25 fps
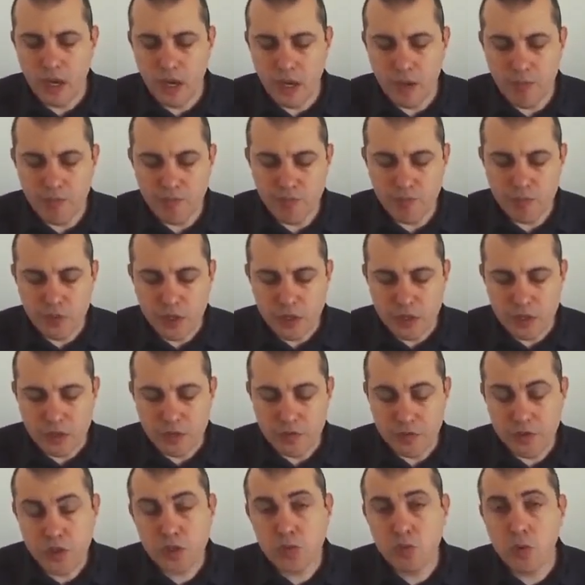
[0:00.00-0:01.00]
Um,
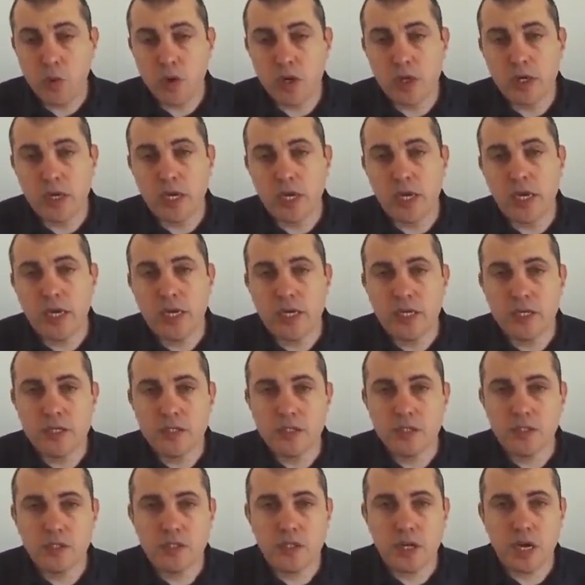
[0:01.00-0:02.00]
the first one
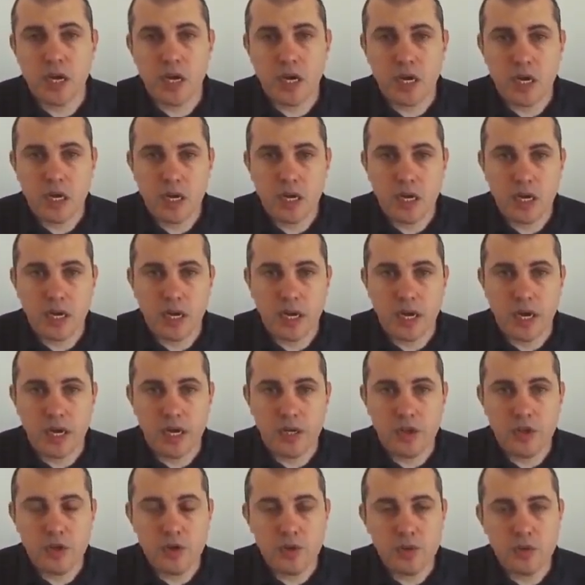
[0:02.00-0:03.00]
is uh,
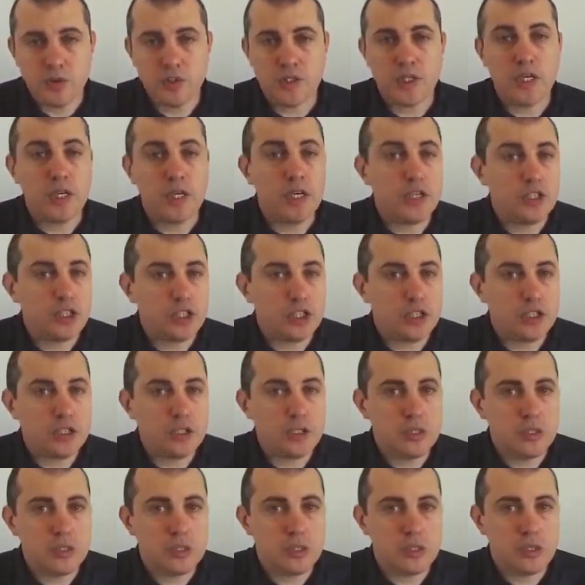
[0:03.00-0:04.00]
a new
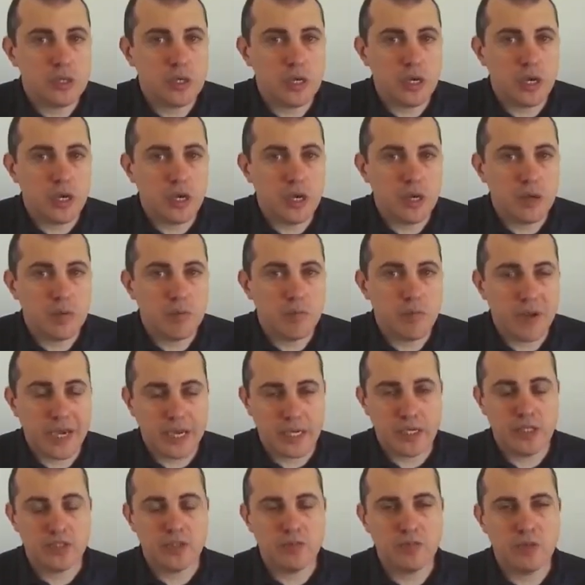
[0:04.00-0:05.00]
signature uh,
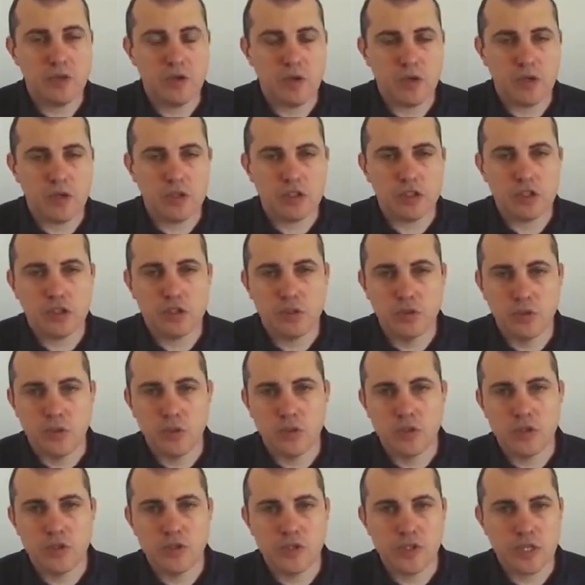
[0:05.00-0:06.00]
mechanism called
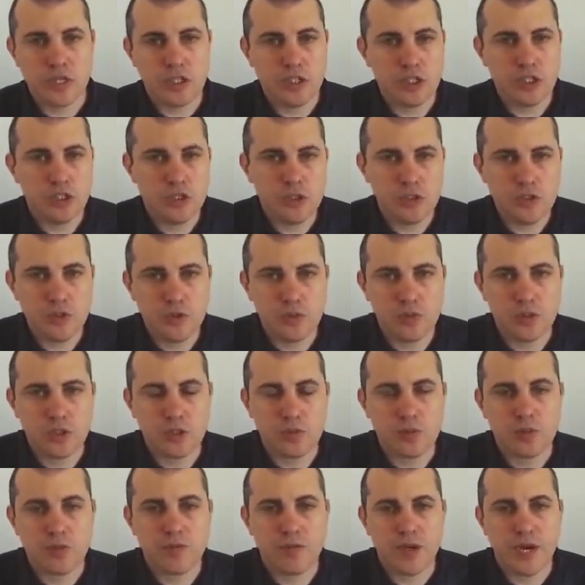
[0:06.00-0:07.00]
Schnorr signatures,
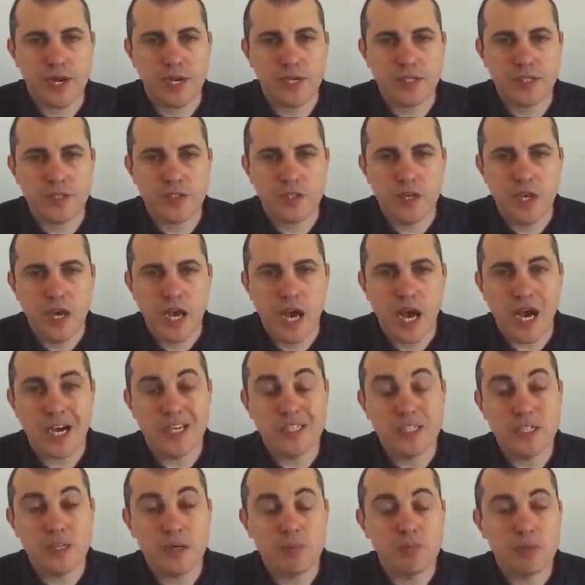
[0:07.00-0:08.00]
which provides
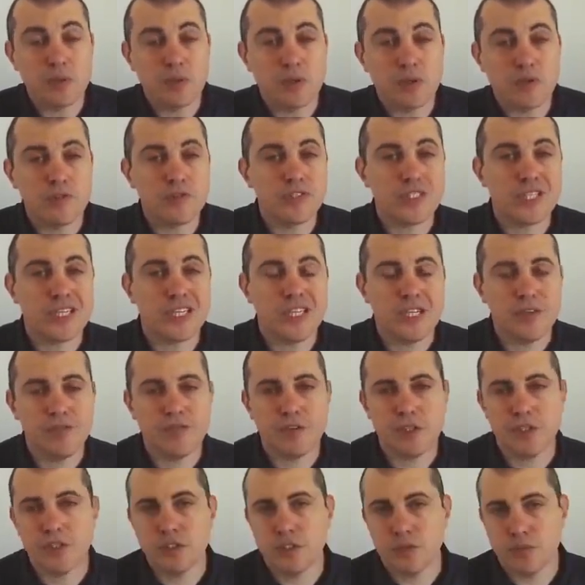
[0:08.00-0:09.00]
a number of
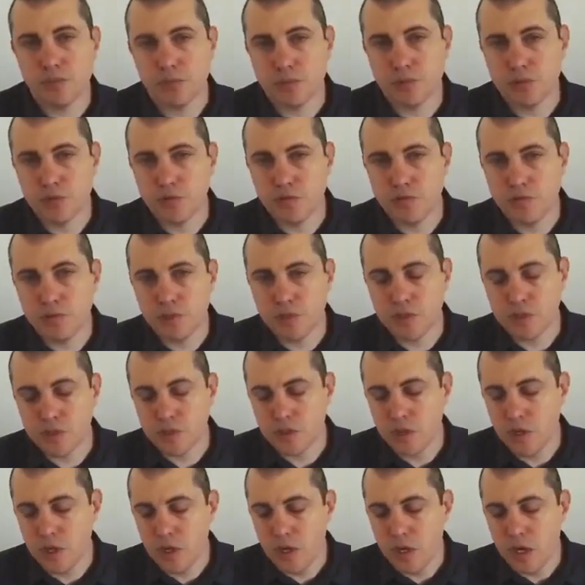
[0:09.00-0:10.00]
significant
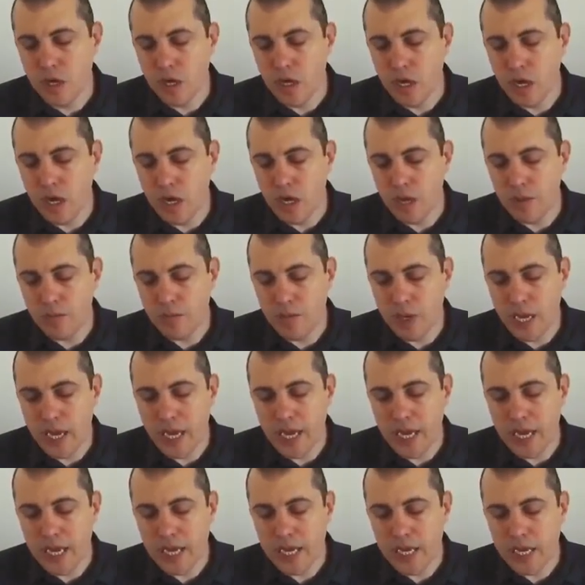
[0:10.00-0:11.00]
improvements um,
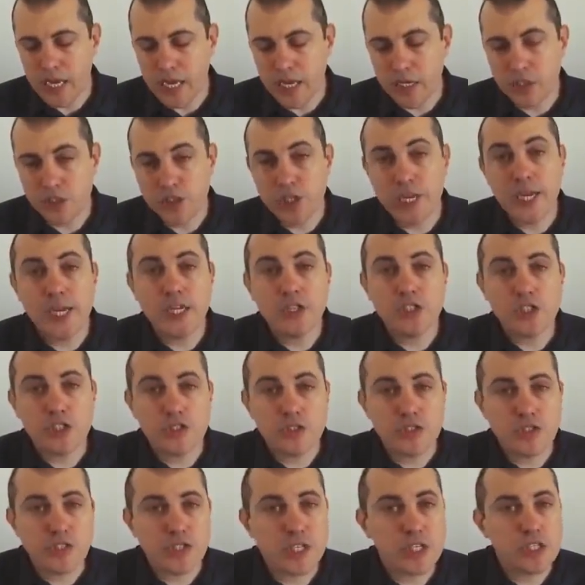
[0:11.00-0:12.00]
a, a
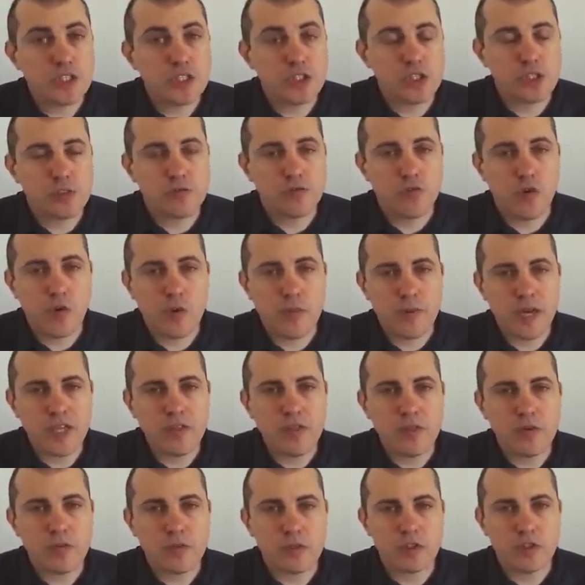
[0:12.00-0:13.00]
change in the signature
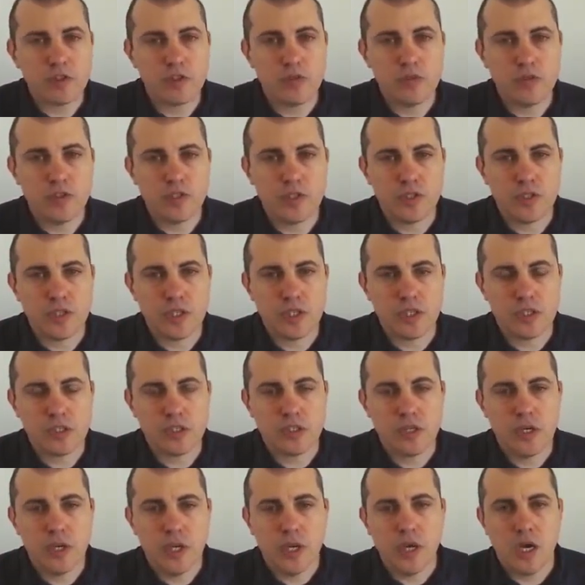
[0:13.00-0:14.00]
format that reduces
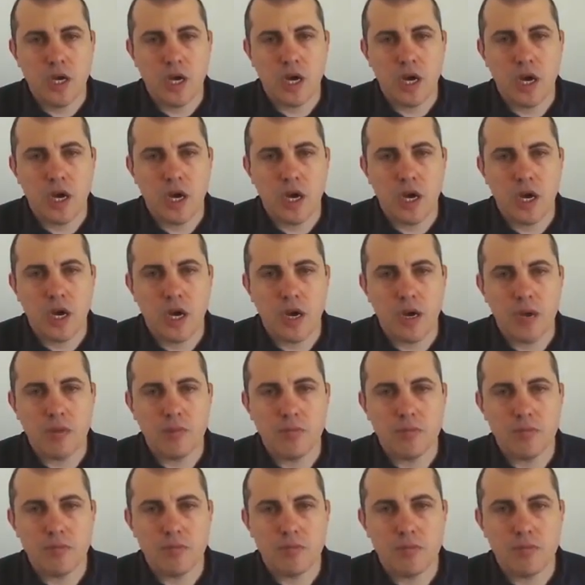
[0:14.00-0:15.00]
it
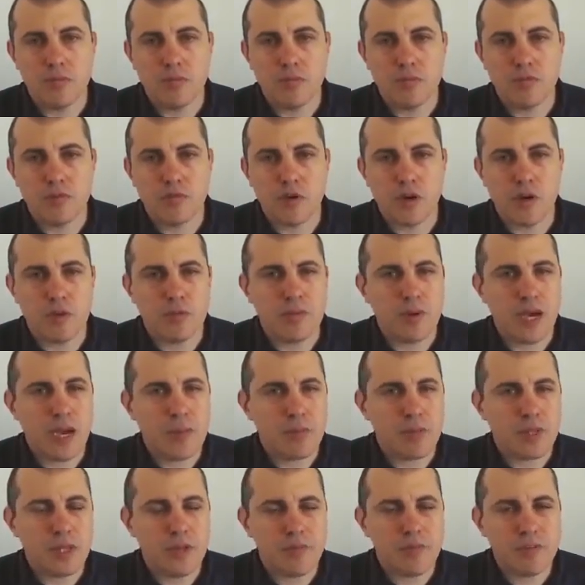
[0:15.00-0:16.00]
um, from,
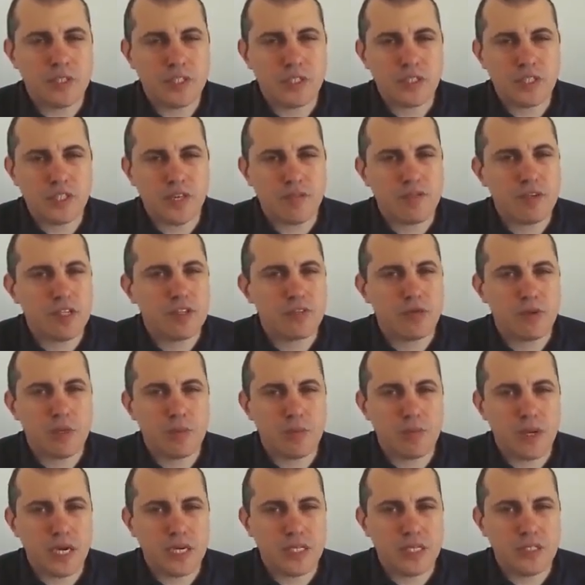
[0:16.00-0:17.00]
I believe it's
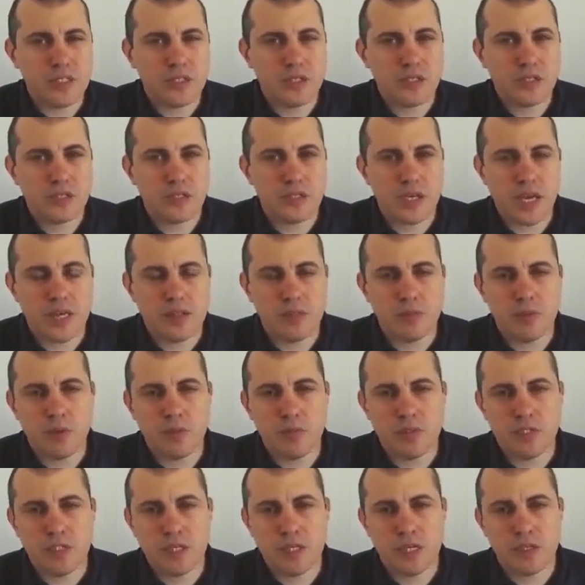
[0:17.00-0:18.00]
73 bytes at the
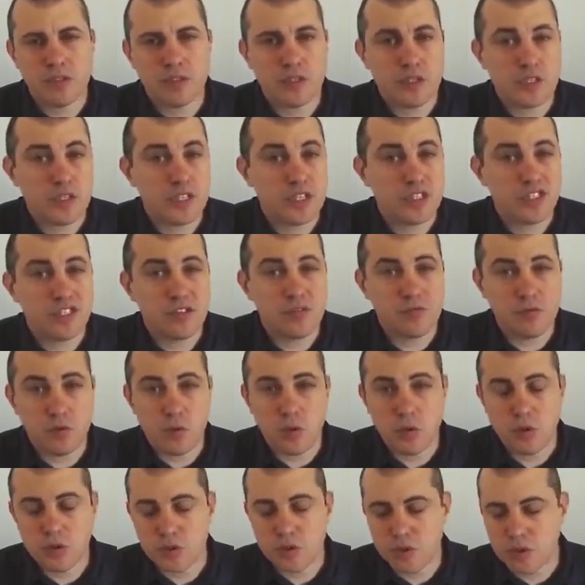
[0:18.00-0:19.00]
moment down to
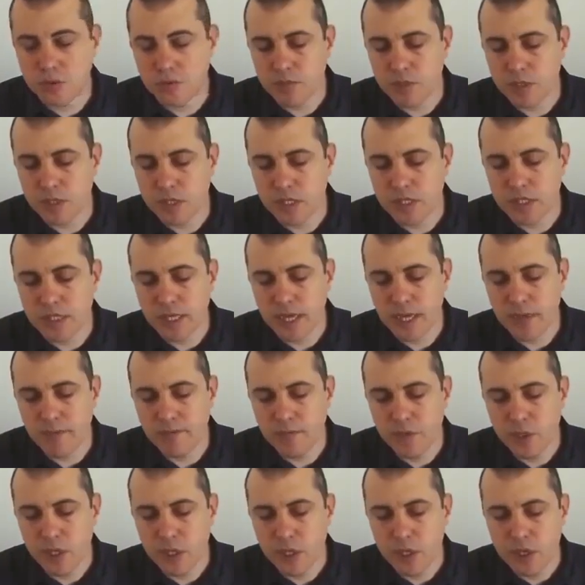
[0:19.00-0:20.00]
64 or something like
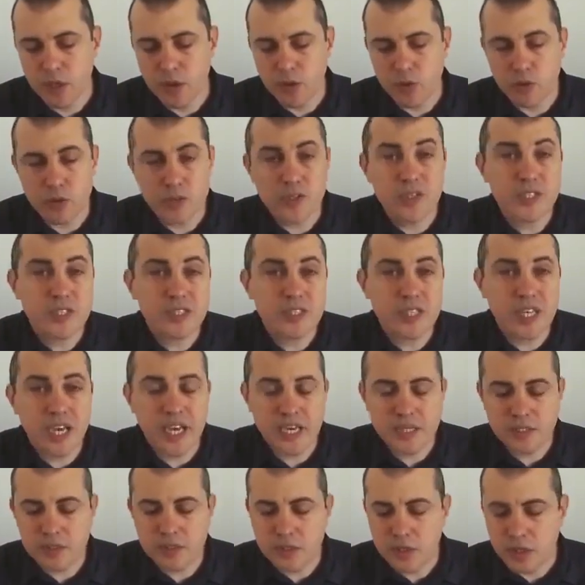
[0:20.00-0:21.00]
that, or
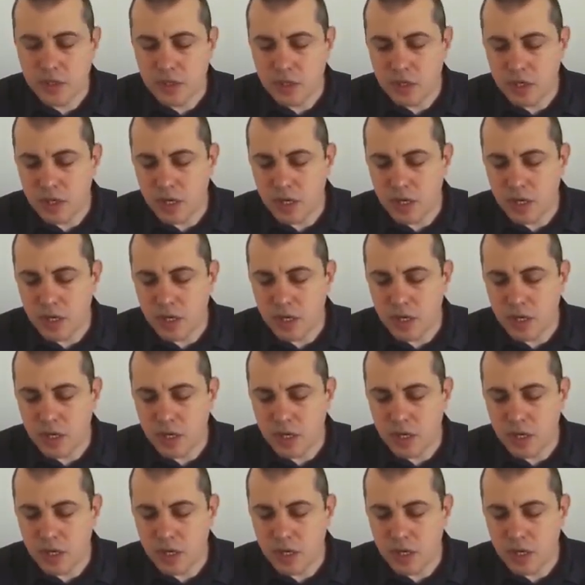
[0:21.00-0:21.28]
68.